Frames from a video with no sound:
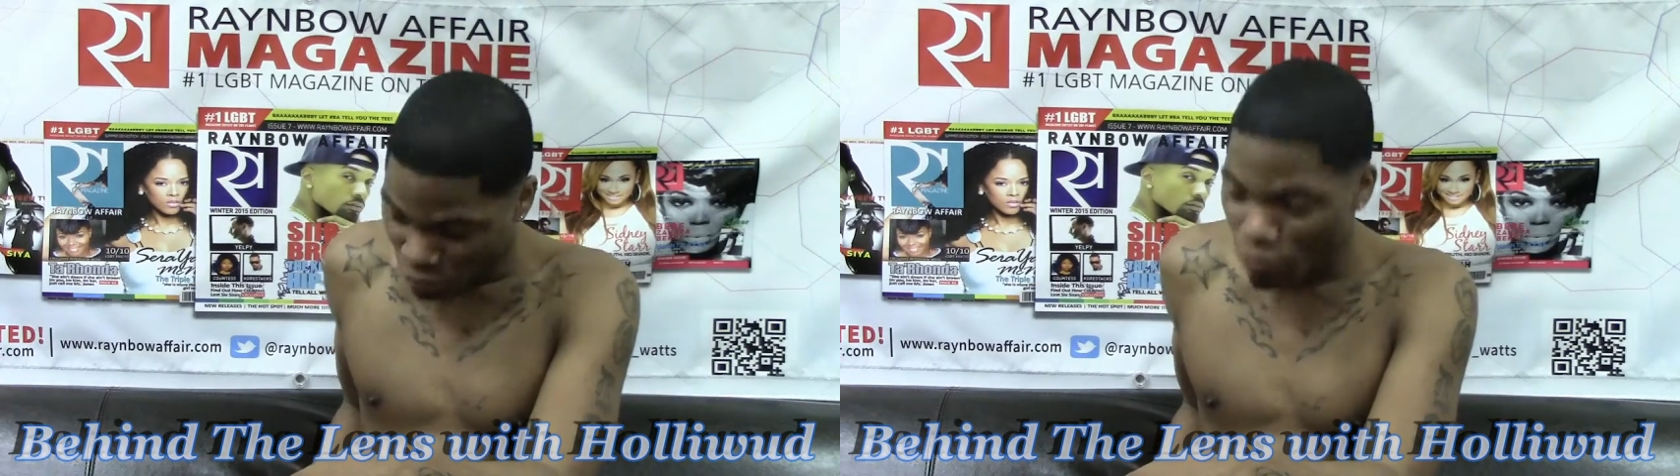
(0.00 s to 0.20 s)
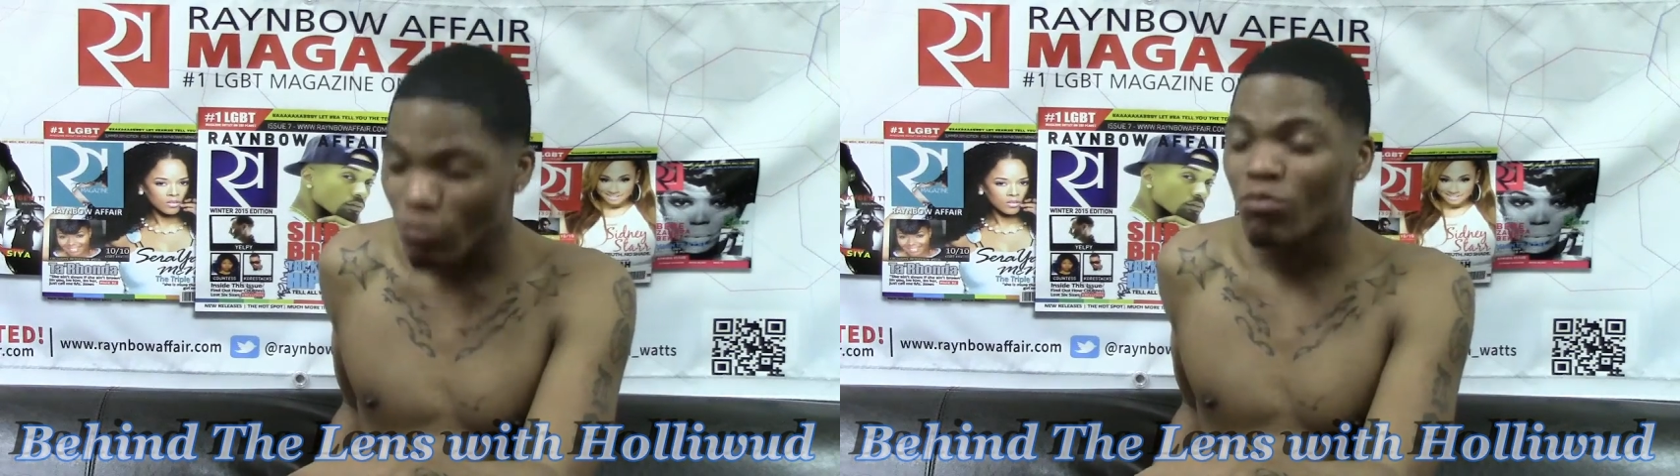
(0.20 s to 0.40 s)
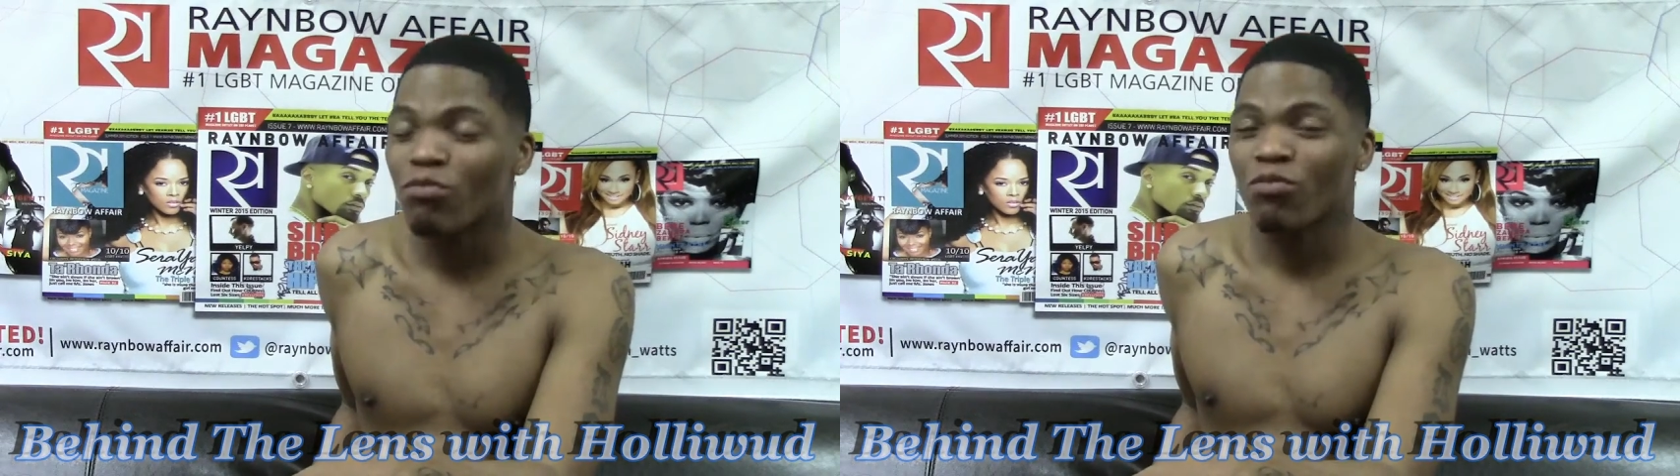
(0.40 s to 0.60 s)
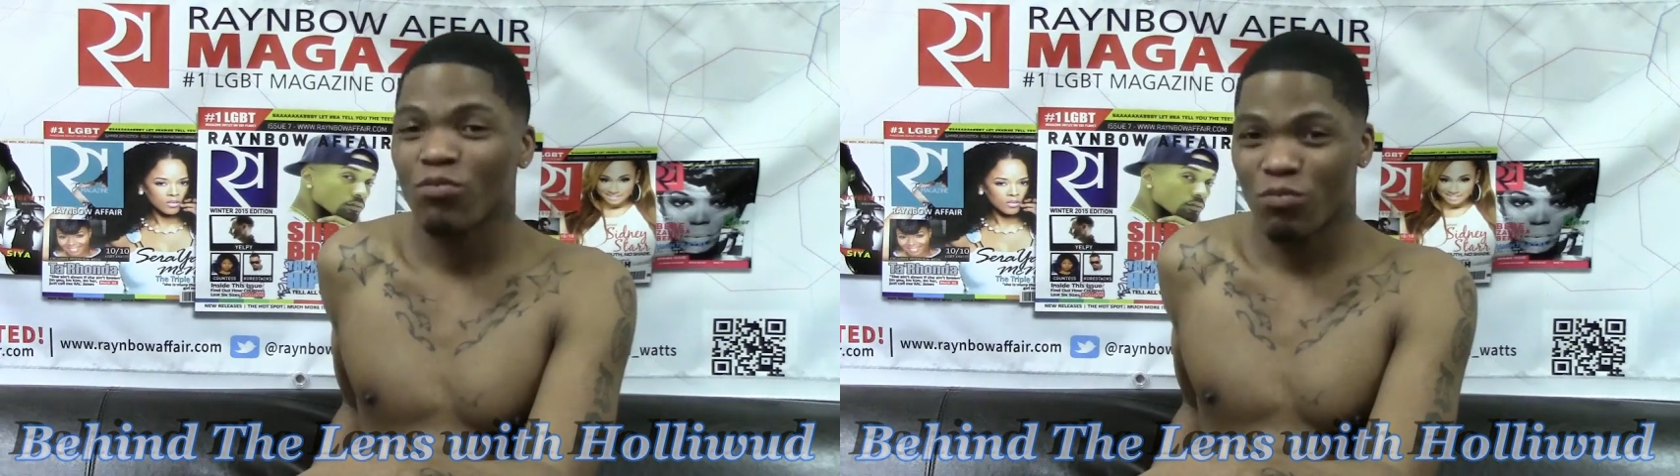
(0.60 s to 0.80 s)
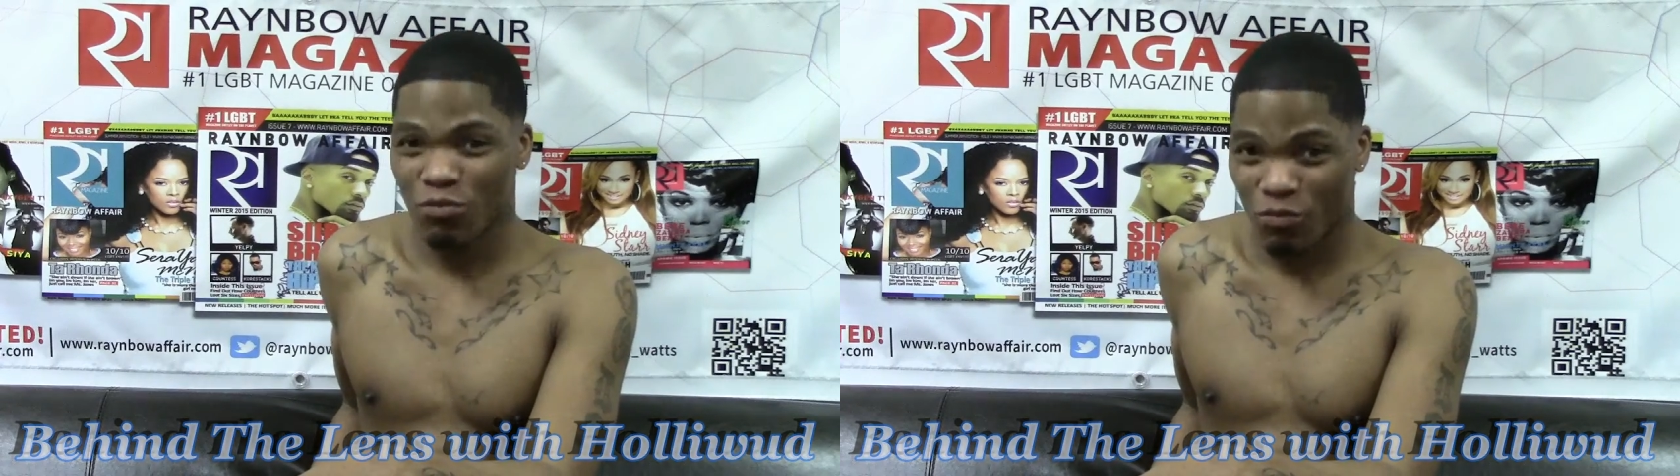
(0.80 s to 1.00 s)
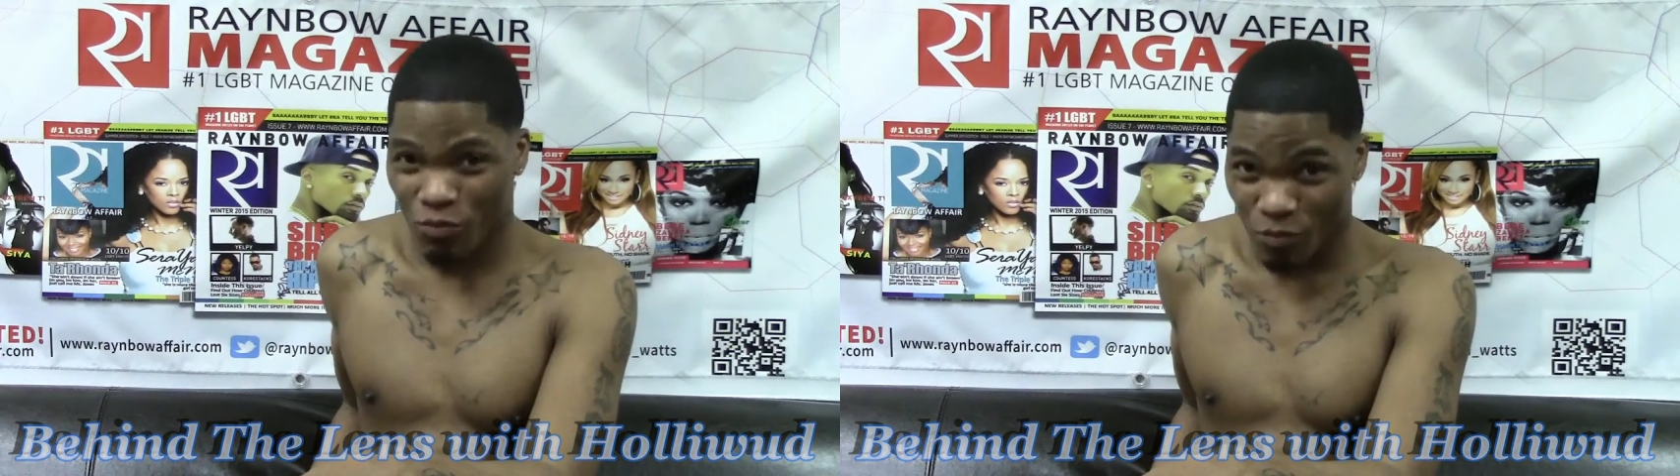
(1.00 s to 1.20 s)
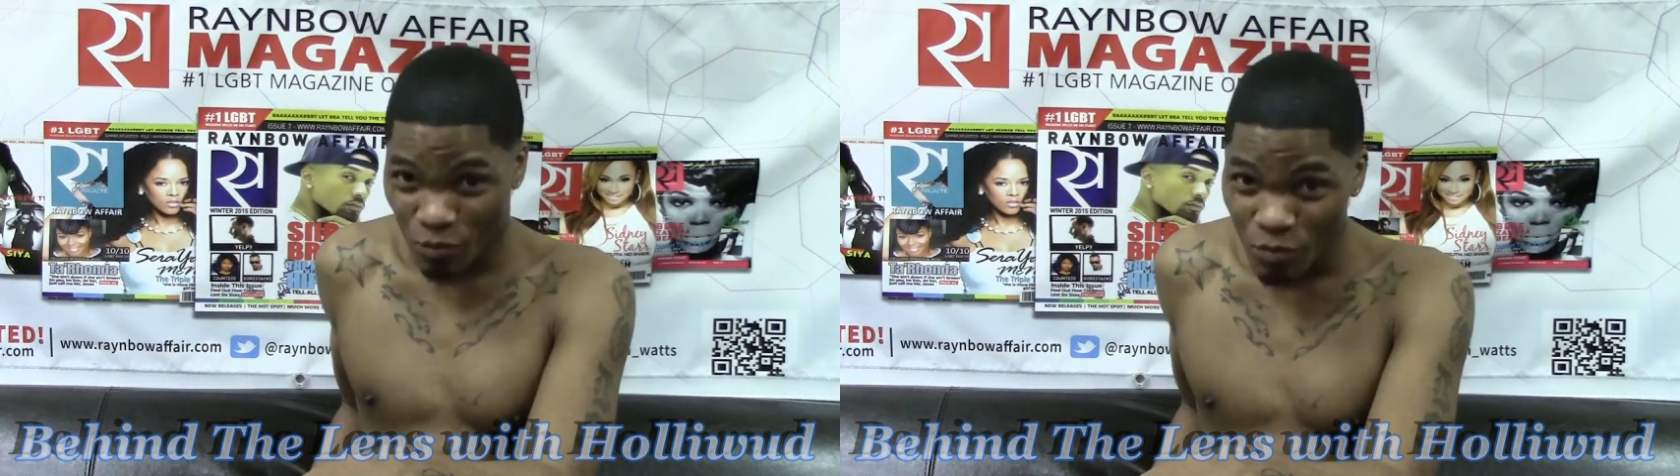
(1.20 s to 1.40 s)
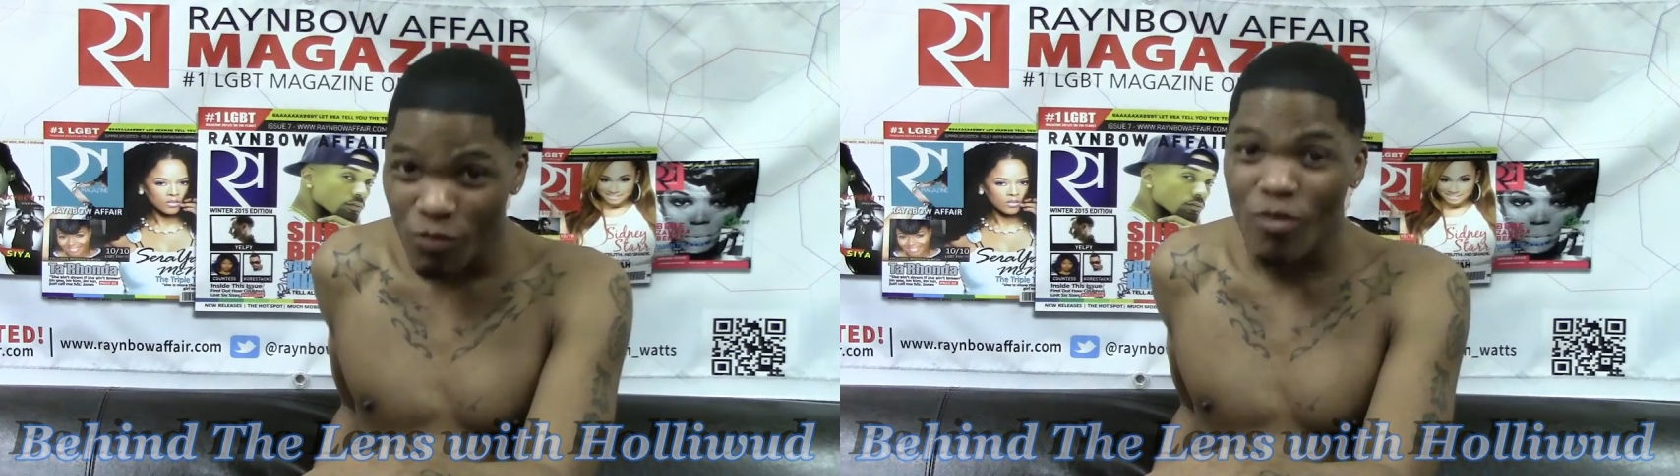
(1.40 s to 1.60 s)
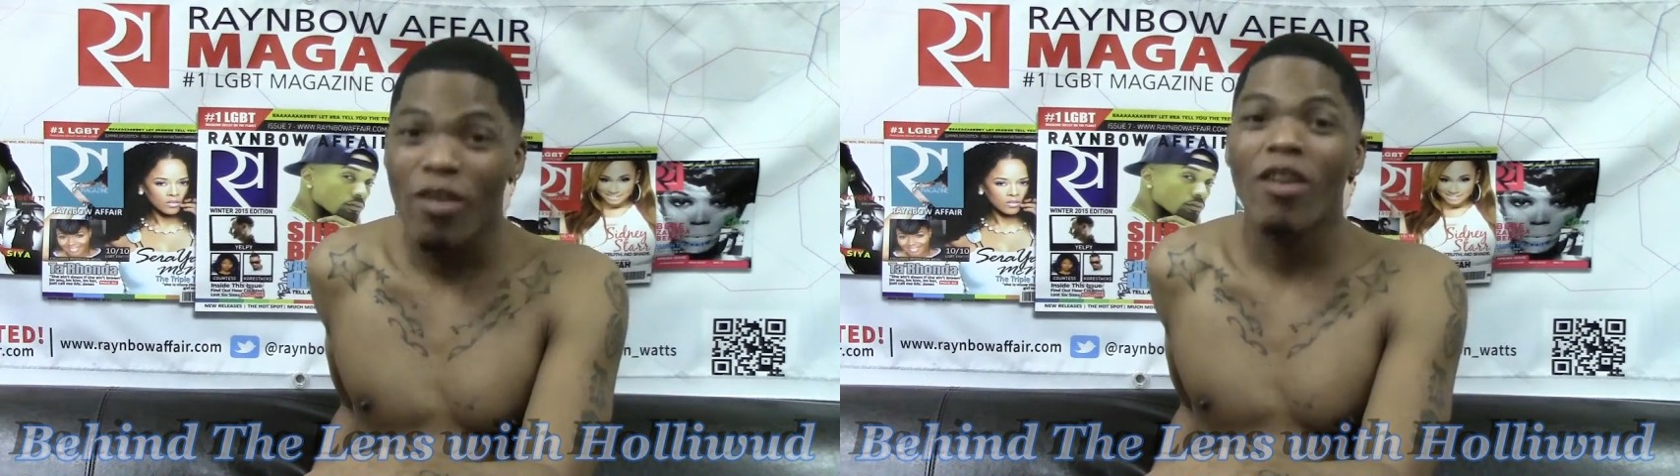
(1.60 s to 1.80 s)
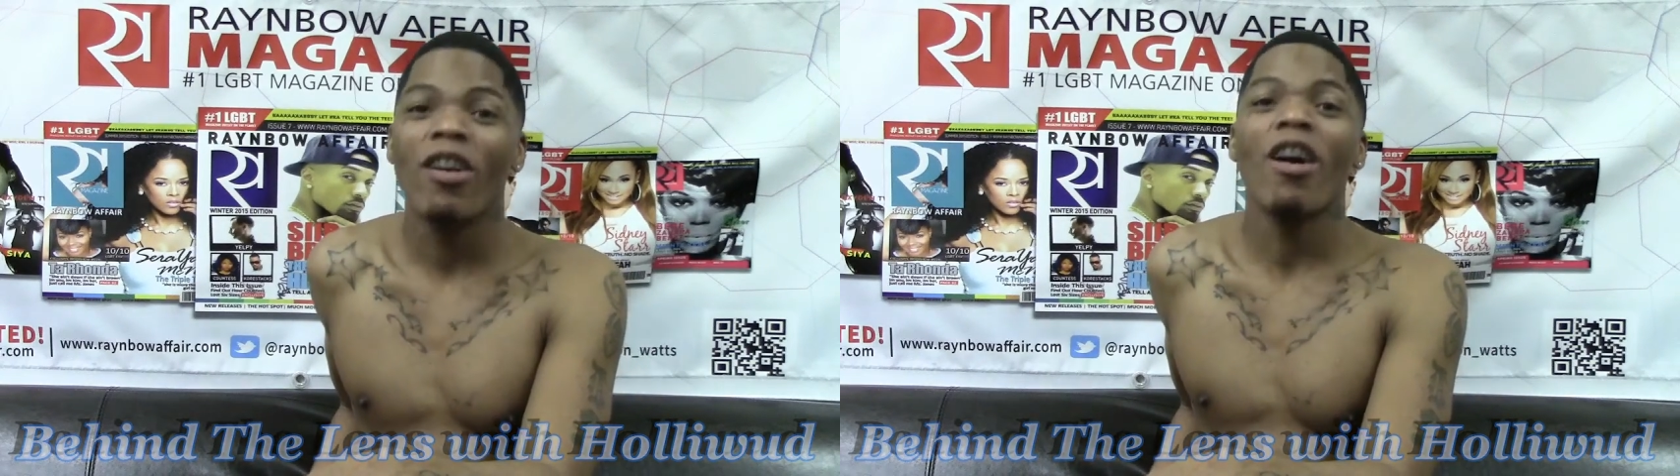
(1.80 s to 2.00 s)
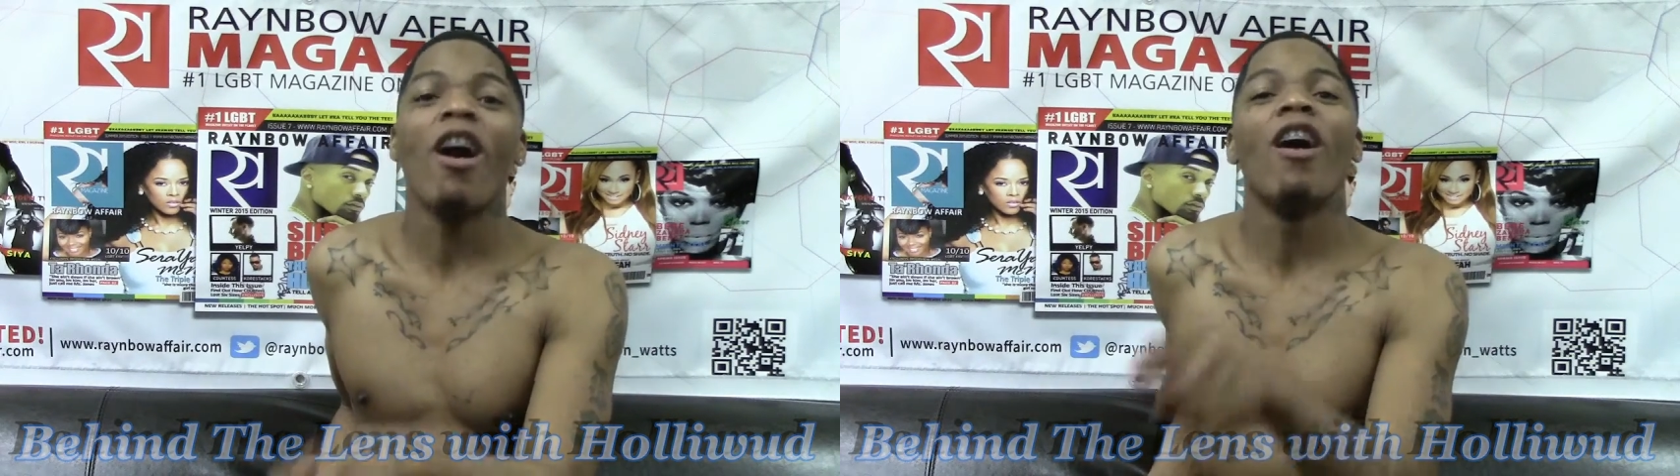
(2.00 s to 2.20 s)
to go get nasty on video